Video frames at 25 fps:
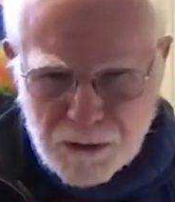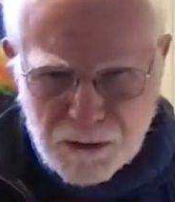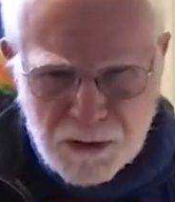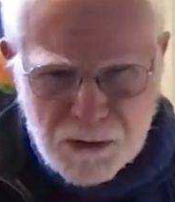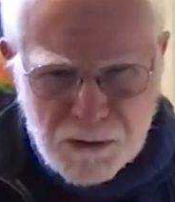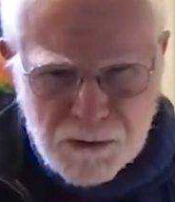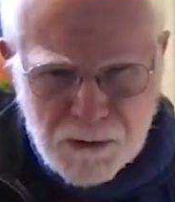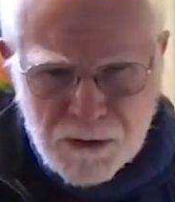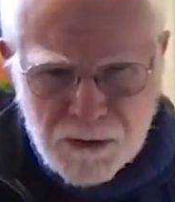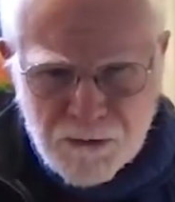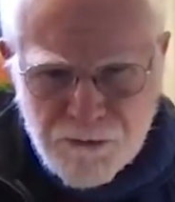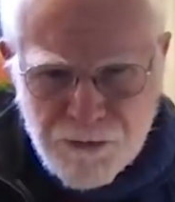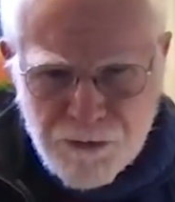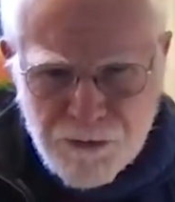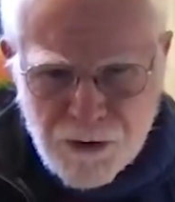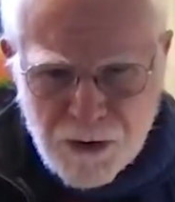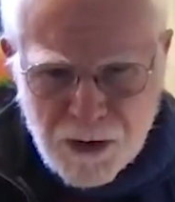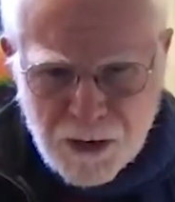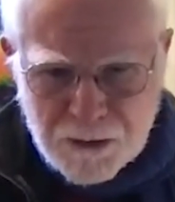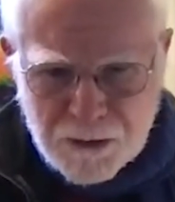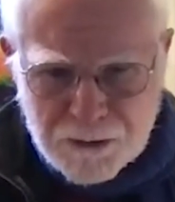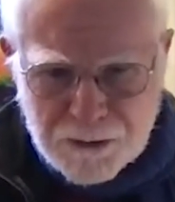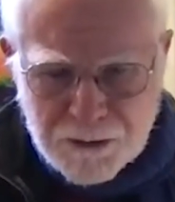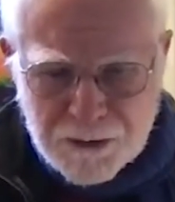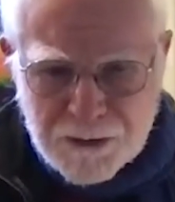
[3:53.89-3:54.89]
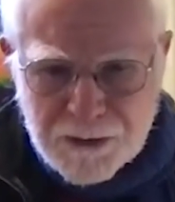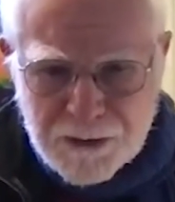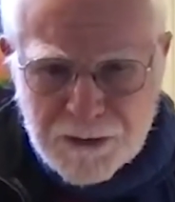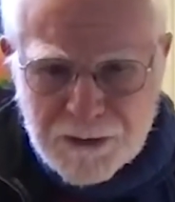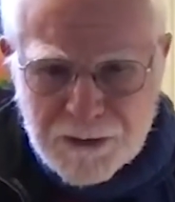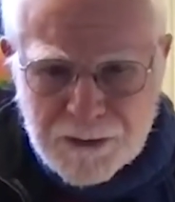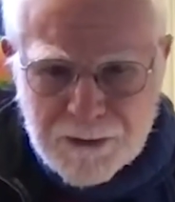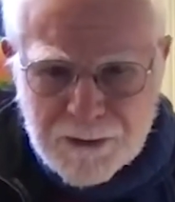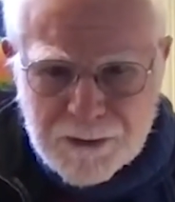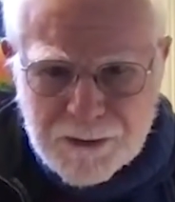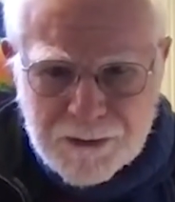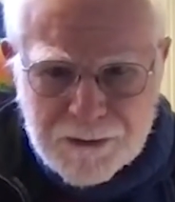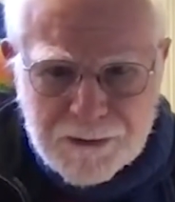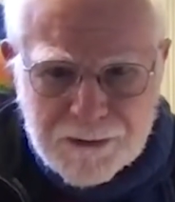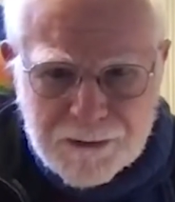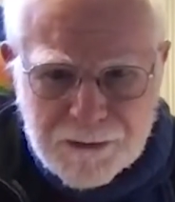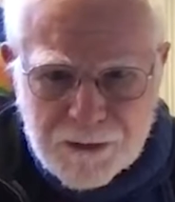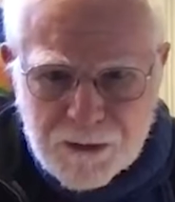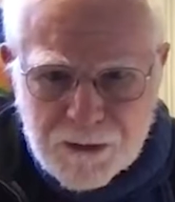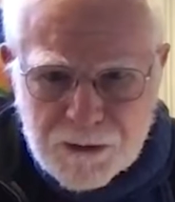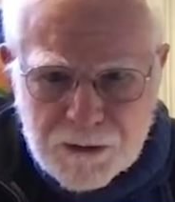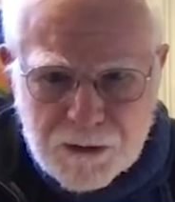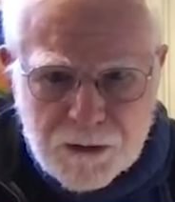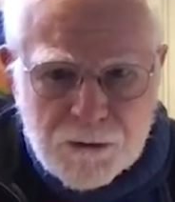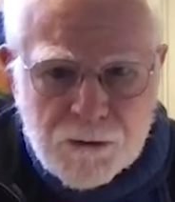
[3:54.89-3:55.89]
Who would have thought?
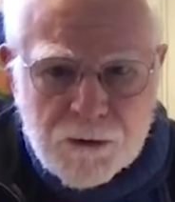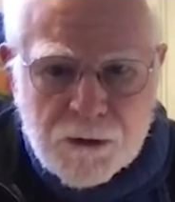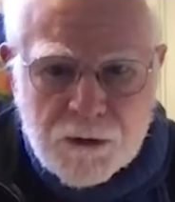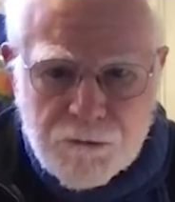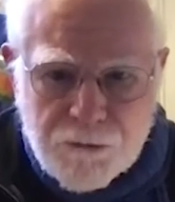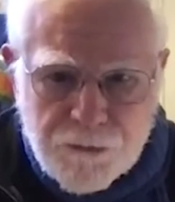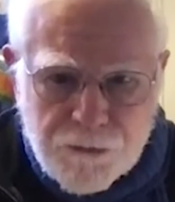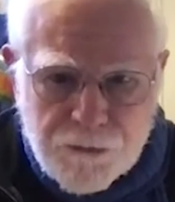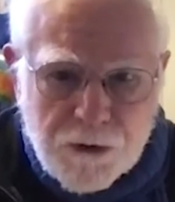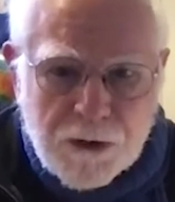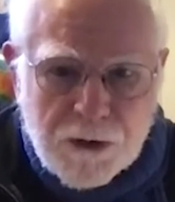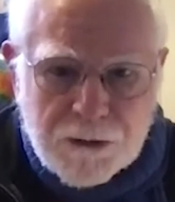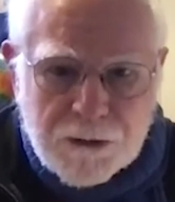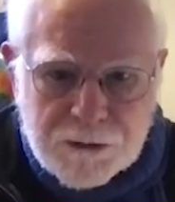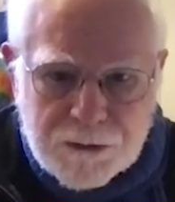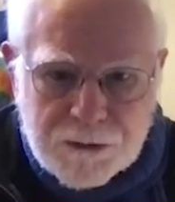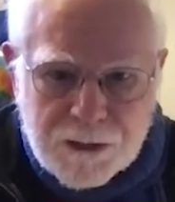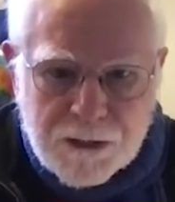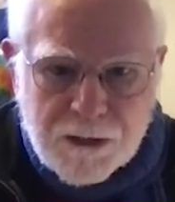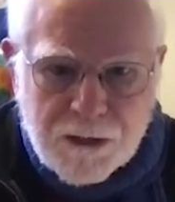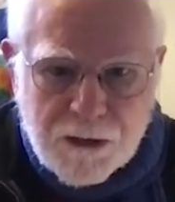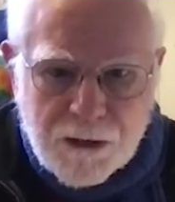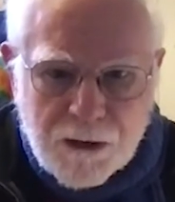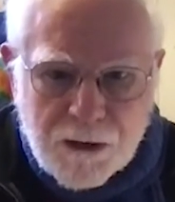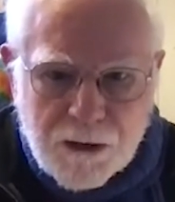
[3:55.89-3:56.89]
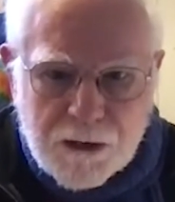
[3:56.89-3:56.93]
Who would have thought in our life?